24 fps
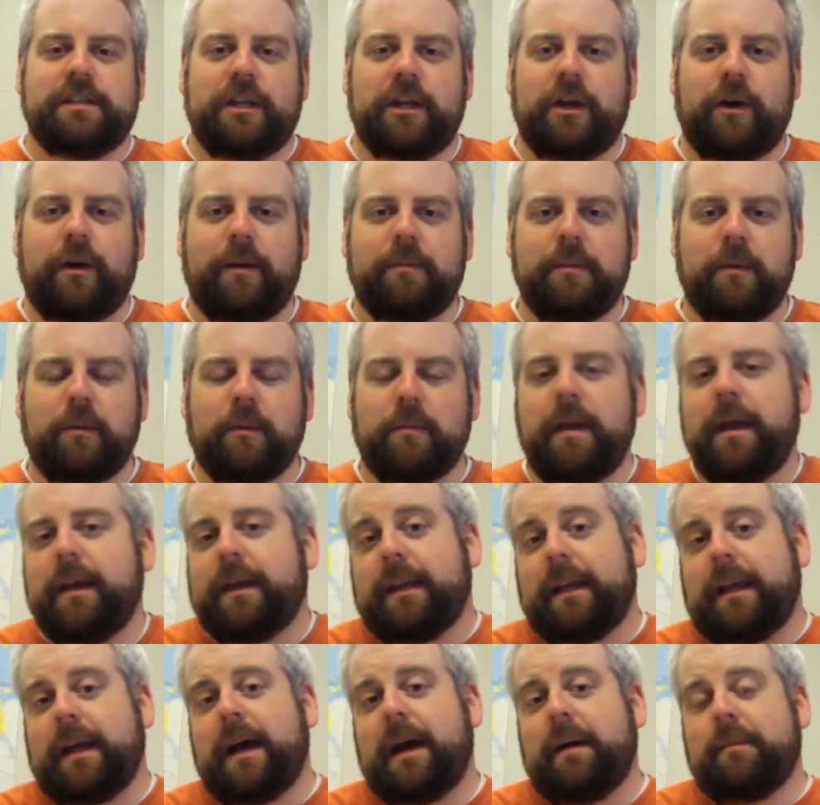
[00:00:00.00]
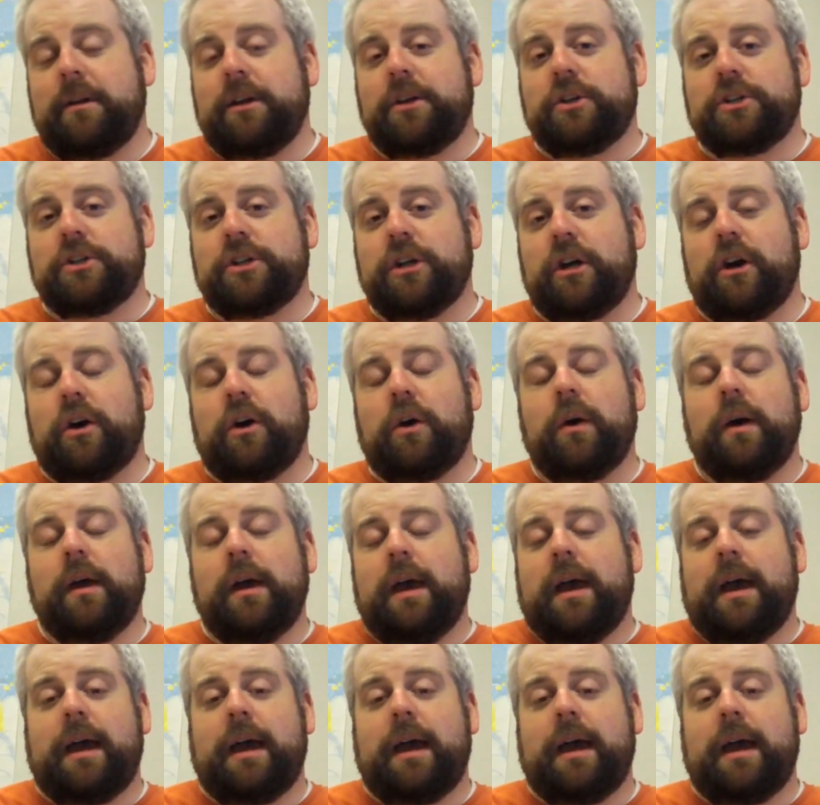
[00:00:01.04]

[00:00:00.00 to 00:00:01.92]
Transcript: we're making a comedy show,